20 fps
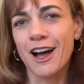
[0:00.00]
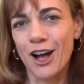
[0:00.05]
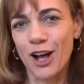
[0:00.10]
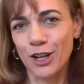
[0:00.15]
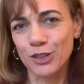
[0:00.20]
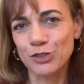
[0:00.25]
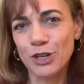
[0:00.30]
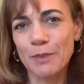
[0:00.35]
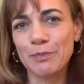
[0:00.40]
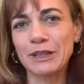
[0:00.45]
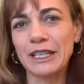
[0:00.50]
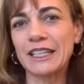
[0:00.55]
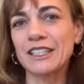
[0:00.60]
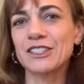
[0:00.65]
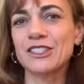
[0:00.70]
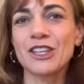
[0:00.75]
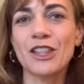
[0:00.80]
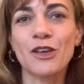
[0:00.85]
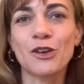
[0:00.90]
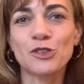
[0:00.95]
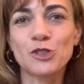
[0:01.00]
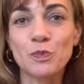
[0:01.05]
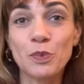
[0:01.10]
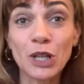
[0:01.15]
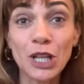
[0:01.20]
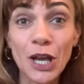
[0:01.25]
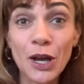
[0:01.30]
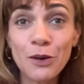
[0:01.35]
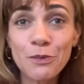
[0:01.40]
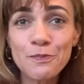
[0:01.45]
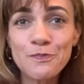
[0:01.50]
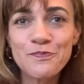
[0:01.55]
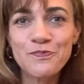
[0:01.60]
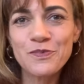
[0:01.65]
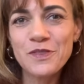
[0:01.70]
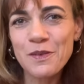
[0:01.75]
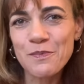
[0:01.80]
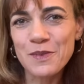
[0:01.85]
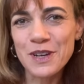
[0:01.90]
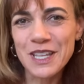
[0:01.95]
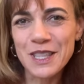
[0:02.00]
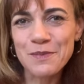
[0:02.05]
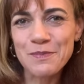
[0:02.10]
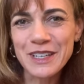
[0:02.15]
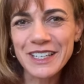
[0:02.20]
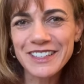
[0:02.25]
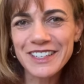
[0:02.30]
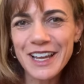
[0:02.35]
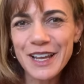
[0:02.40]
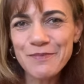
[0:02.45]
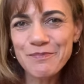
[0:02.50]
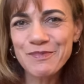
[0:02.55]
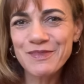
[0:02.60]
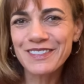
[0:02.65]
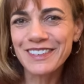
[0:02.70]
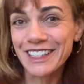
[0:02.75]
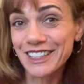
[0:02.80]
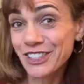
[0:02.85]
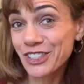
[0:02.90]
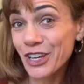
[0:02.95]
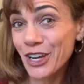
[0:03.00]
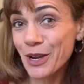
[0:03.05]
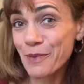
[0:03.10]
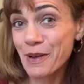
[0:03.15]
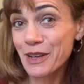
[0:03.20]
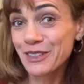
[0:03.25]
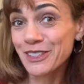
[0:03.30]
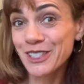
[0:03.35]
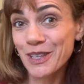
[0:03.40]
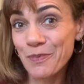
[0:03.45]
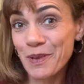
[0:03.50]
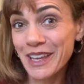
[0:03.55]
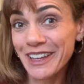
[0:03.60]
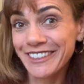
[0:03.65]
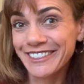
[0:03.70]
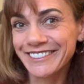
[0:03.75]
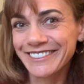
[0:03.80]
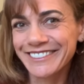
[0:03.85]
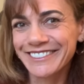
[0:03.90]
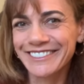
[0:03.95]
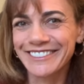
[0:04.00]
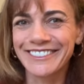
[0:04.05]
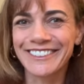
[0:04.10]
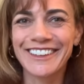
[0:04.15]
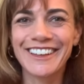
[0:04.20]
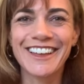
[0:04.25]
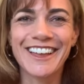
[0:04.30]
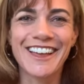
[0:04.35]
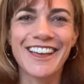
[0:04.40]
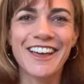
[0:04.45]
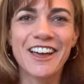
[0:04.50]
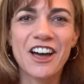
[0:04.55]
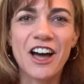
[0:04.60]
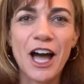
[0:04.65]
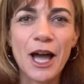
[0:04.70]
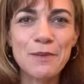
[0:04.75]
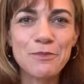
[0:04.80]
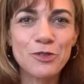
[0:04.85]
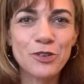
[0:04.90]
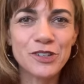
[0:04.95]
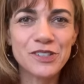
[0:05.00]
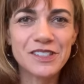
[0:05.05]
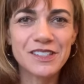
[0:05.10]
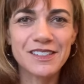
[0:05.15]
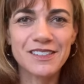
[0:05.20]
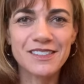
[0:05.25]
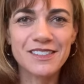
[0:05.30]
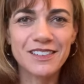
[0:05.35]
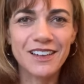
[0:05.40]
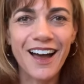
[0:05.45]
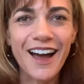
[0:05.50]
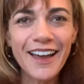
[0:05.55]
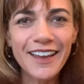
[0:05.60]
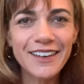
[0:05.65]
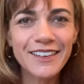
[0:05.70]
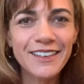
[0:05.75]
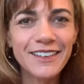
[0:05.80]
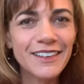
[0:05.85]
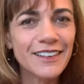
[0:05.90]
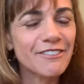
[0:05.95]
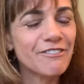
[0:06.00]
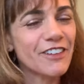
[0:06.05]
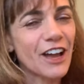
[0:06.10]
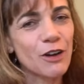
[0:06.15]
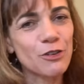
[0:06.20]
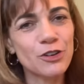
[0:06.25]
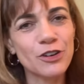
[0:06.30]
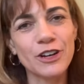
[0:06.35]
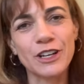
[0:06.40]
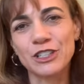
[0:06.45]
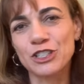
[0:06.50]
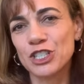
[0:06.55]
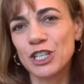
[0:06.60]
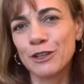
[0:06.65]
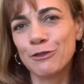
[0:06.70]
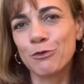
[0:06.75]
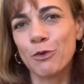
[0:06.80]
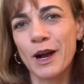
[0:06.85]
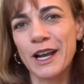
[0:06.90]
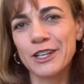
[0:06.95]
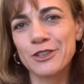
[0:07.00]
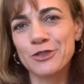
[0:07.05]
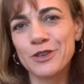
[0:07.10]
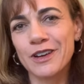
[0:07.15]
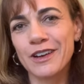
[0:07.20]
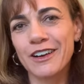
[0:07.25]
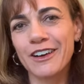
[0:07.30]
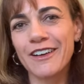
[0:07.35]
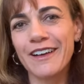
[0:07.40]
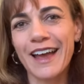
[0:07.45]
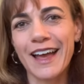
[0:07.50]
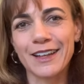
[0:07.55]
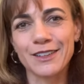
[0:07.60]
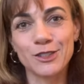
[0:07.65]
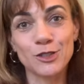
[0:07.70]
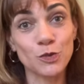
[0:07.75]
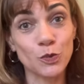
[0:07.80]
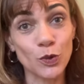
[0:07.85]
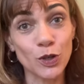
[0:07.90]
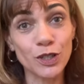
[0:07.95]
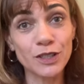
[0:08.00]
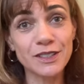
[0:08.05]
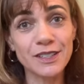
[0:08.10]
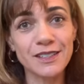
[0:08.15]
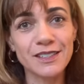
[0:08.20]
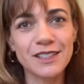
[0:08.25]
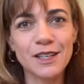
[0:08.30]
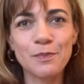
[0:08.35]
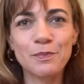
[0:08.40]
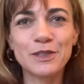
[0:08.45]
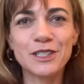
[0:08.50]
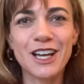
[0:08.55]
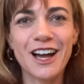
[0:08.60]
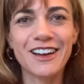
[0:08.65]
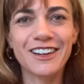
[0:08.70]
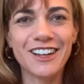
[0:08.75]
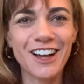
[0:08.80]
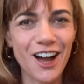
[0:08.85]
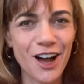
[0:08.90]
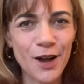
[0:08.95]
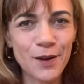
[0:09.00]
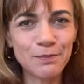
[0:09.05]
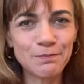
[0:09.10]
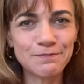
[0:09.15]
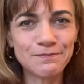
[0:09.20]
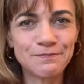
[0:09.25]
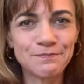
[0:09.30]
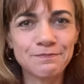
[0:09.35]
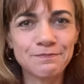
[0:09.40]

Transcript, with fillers: I'll drop links to those below. But in the meantime, let's talk about sipping. I'm Kristen Scott, founder and chief wine drinker at swirltosip.com.